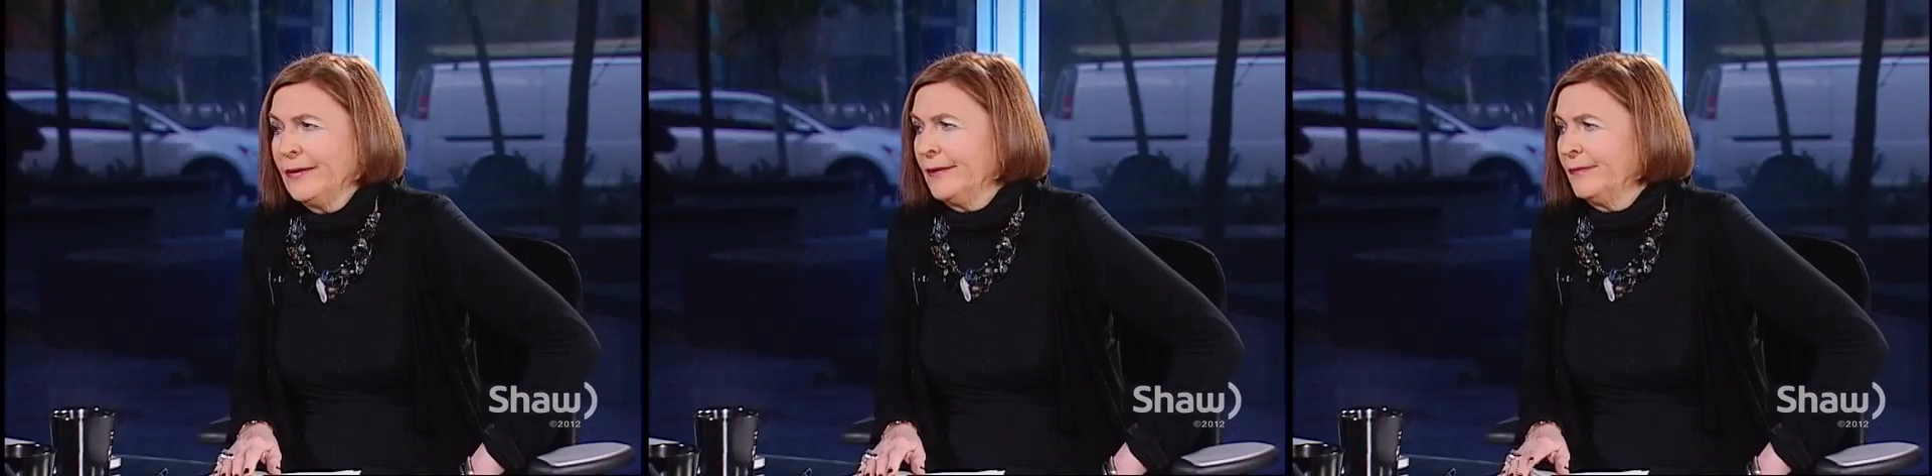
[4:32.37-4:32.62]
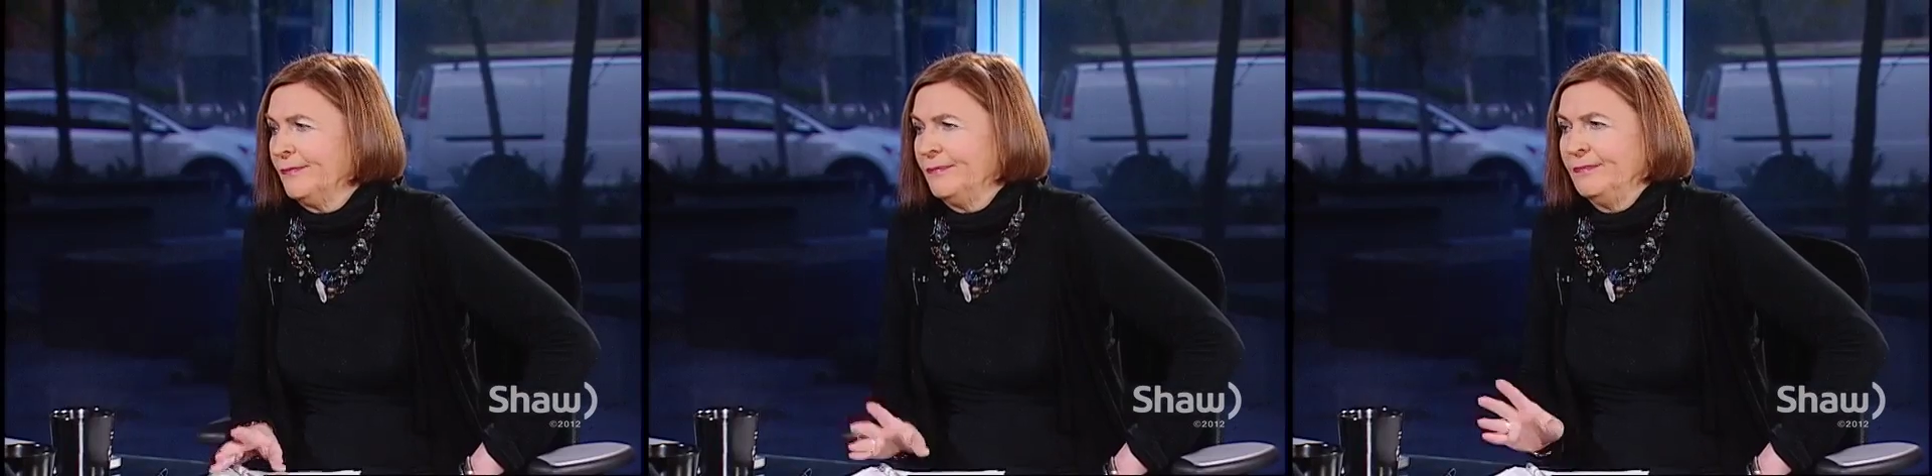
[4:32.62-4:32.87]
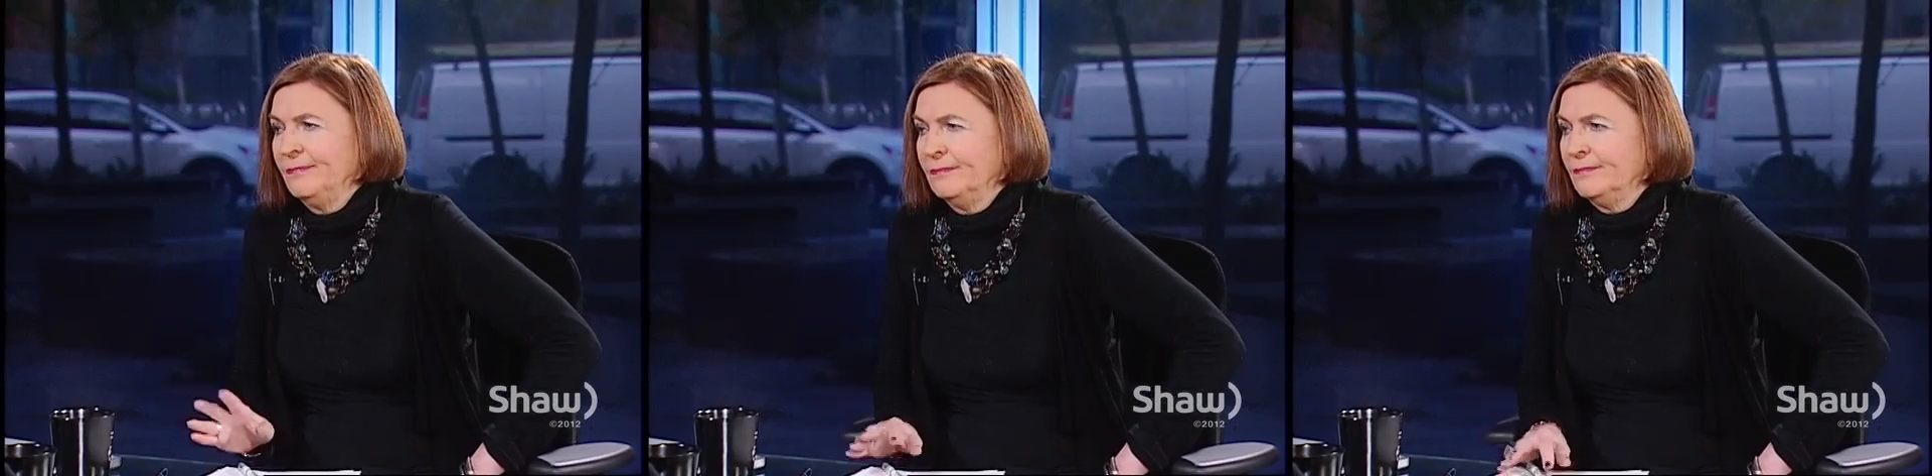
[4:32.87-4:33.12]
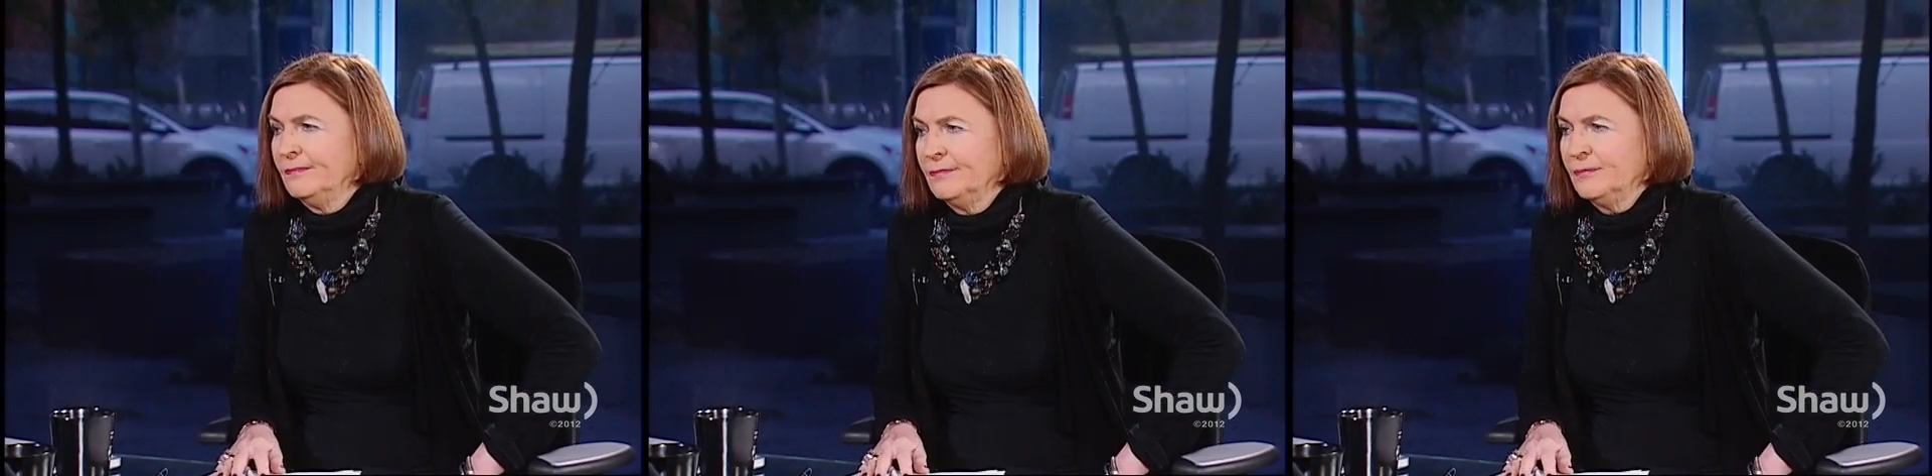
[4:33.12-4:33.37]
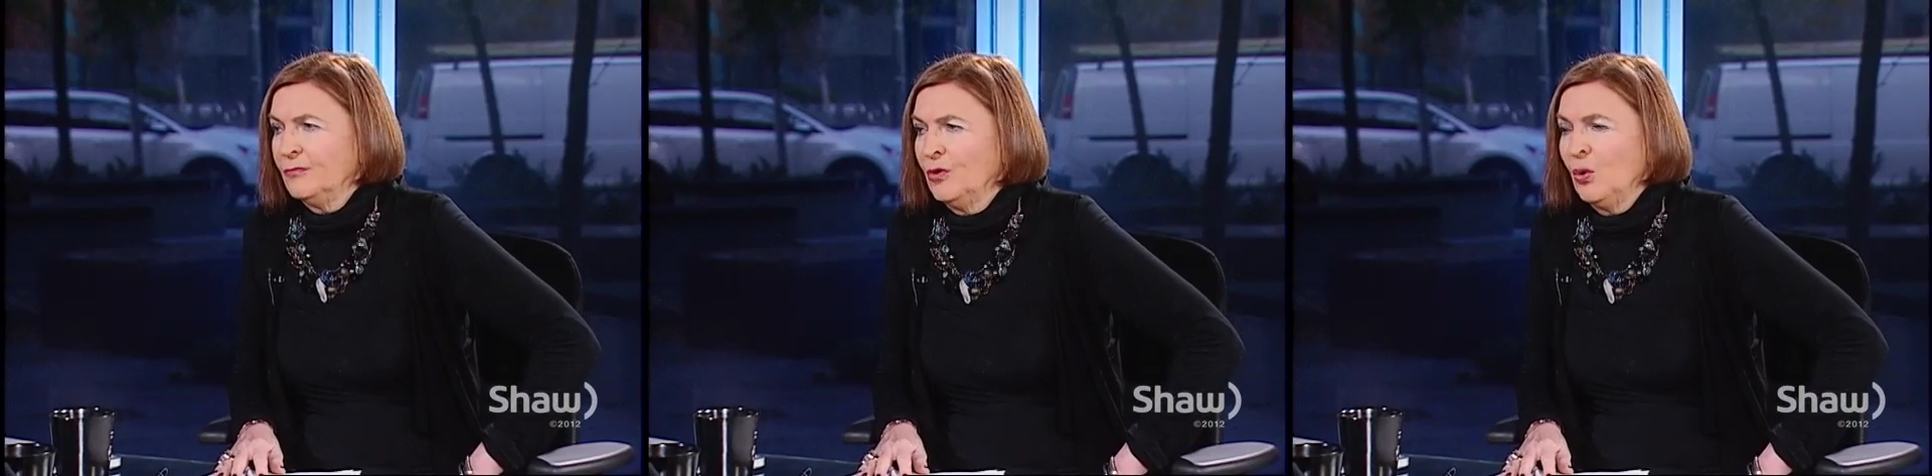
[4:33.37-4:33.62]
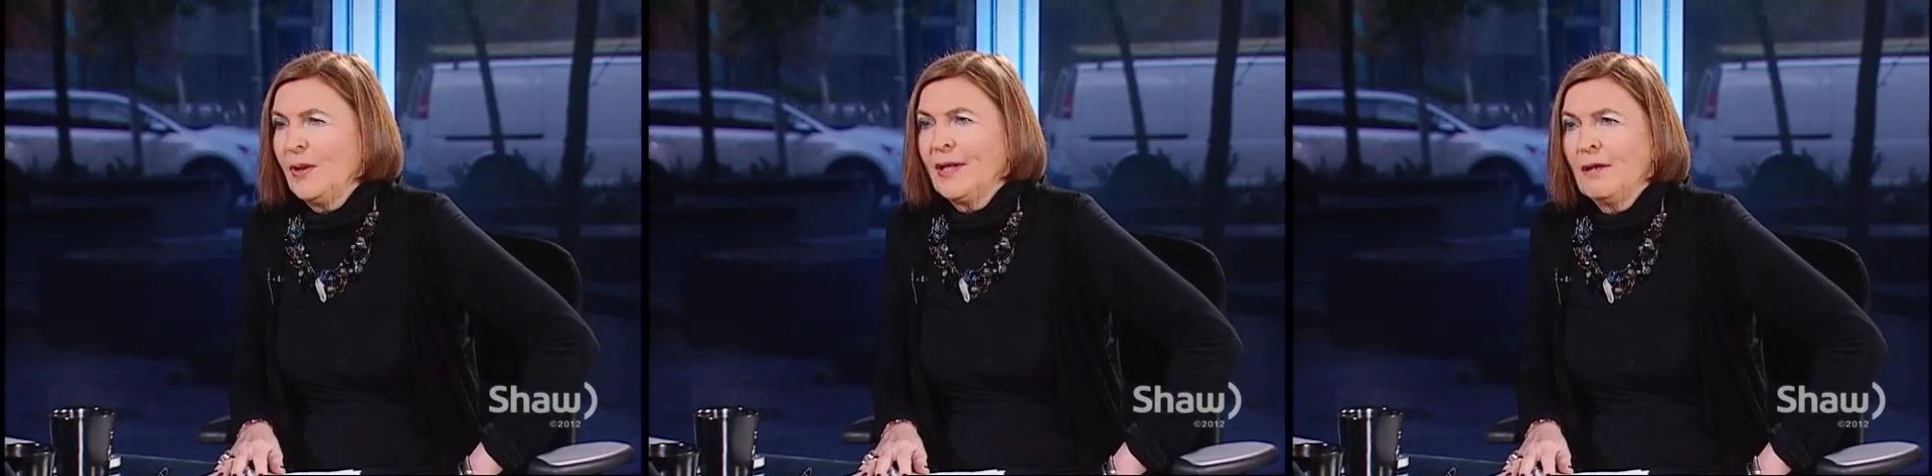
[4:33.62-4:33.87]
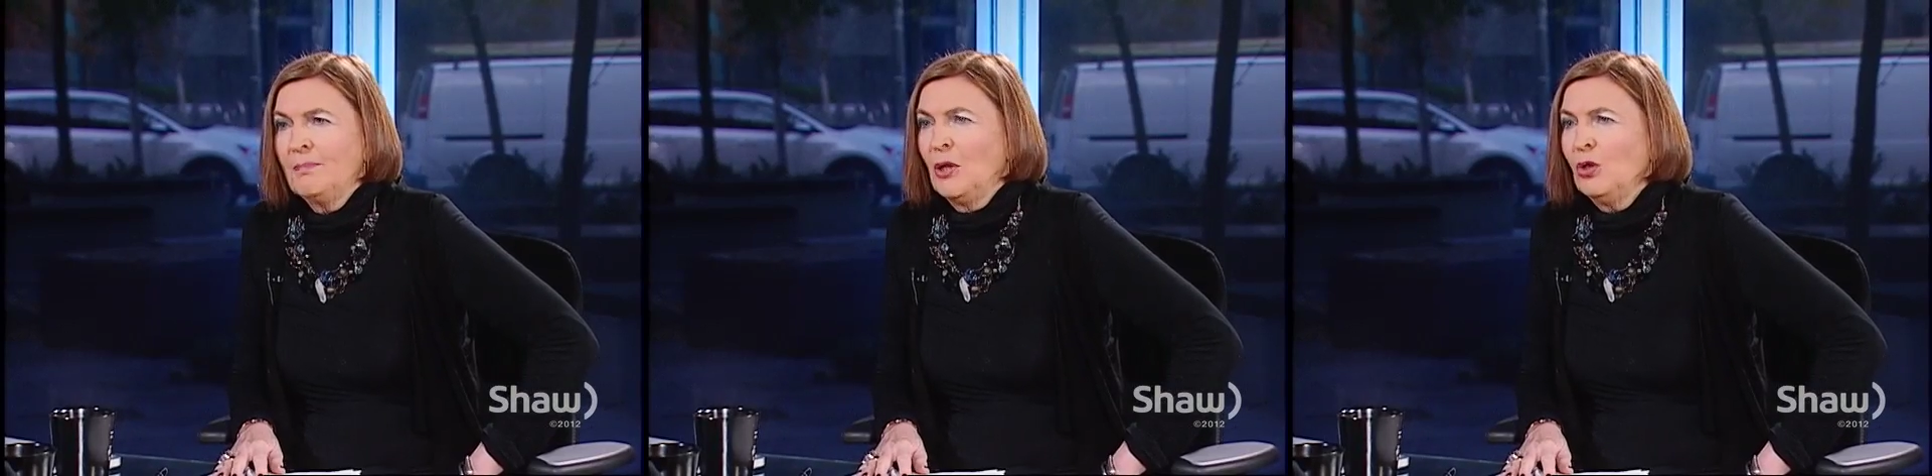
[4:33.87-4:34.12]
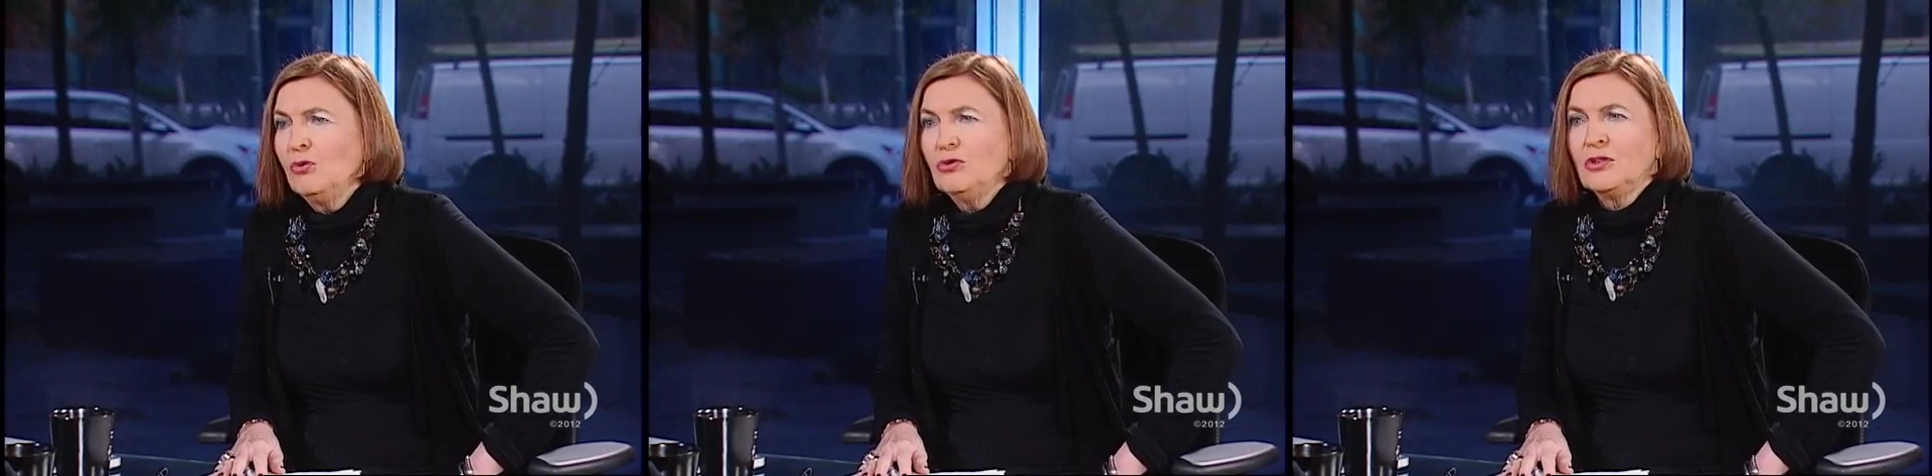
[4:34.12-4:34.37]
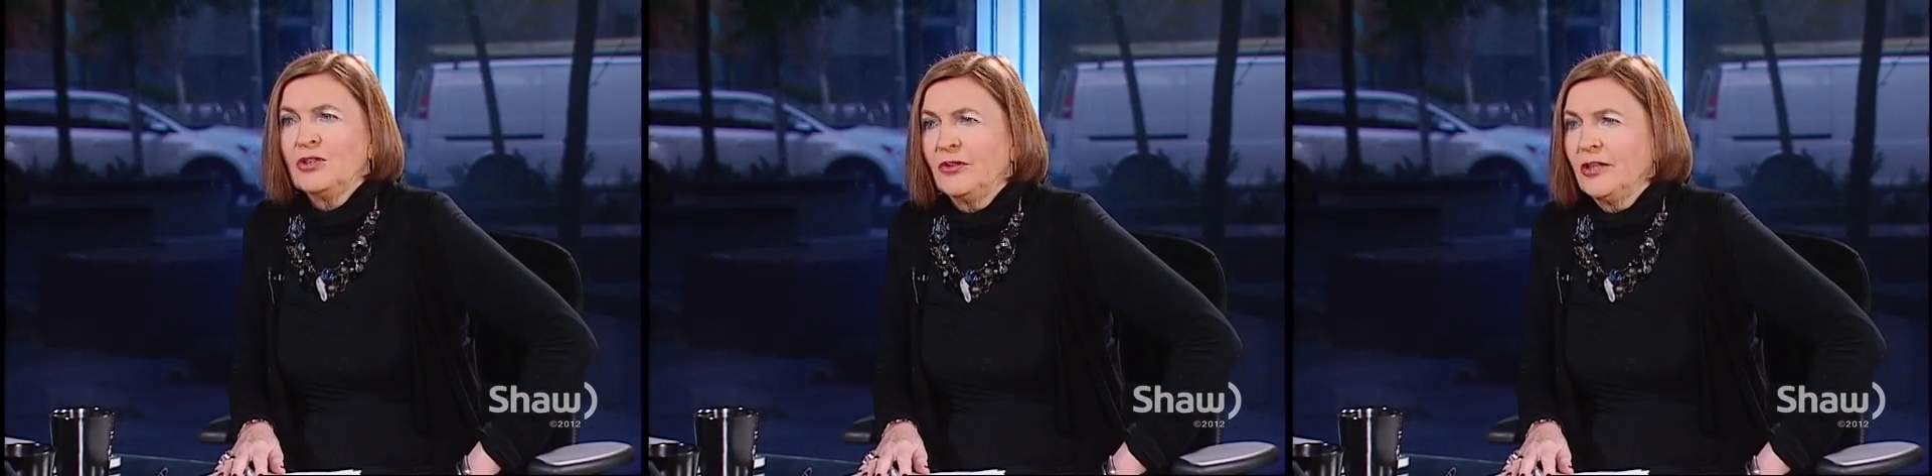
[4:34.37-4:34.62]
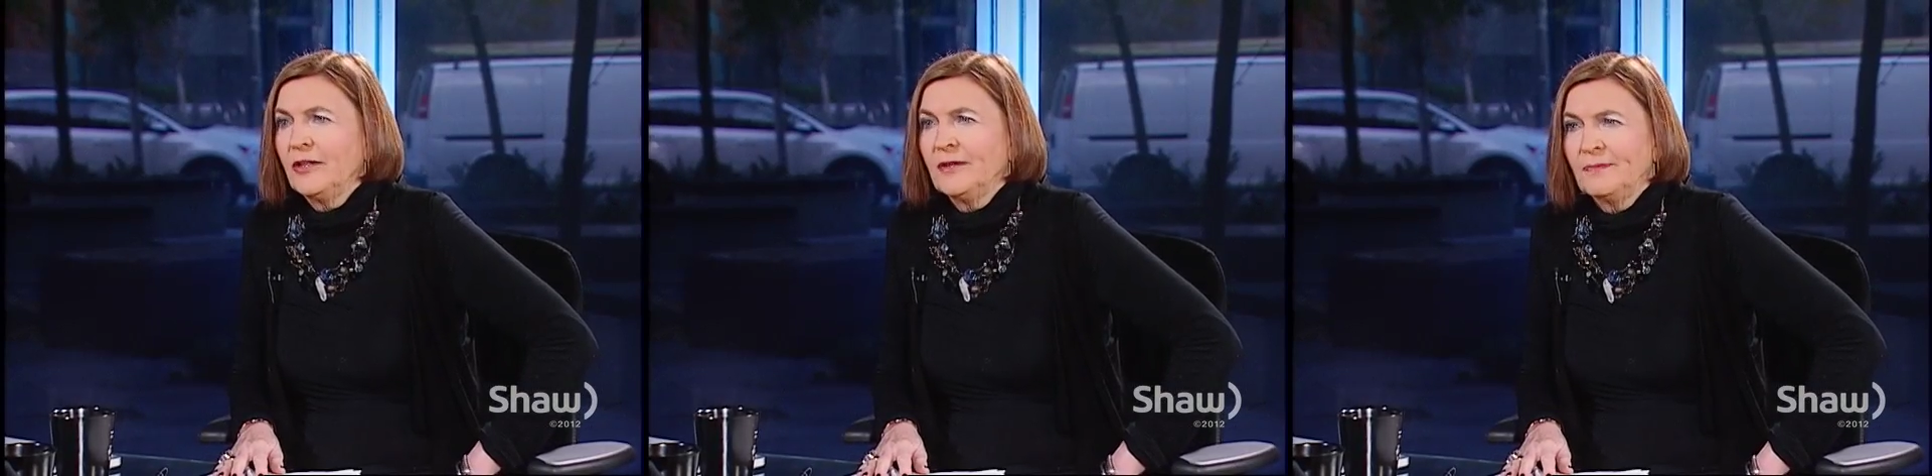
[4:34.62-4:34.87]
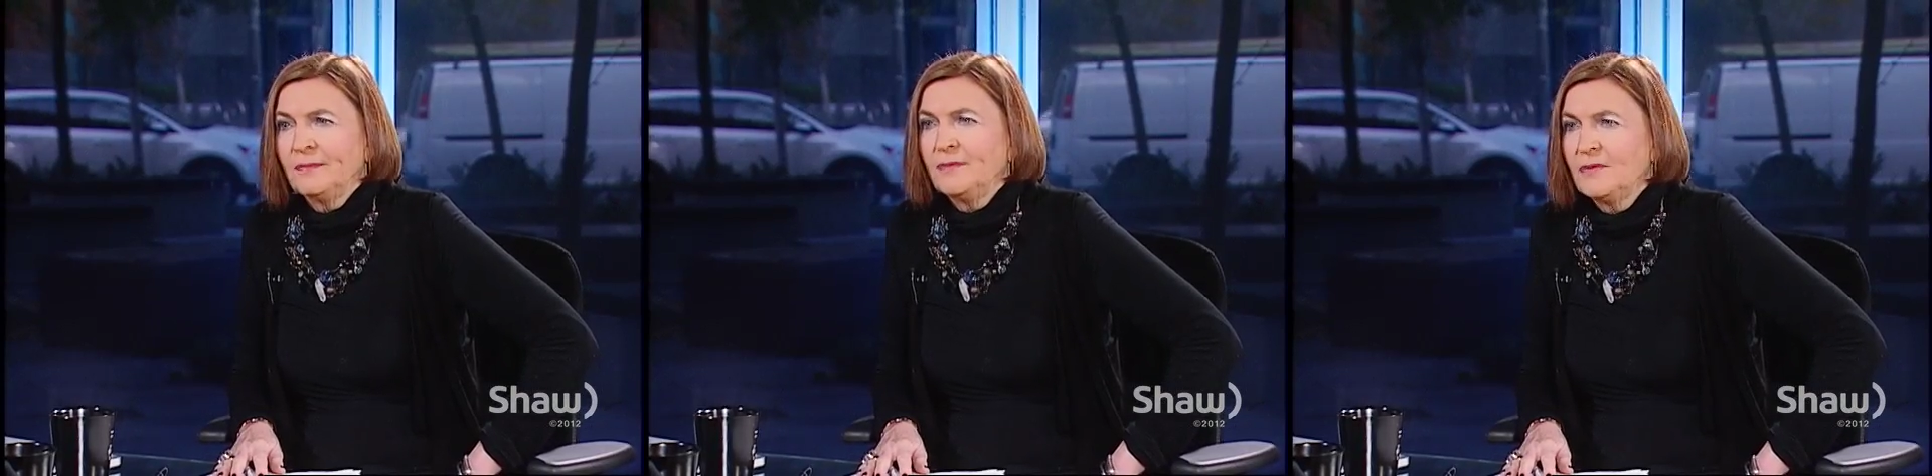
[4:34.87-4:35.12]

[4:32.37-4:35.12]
or rowing a boat or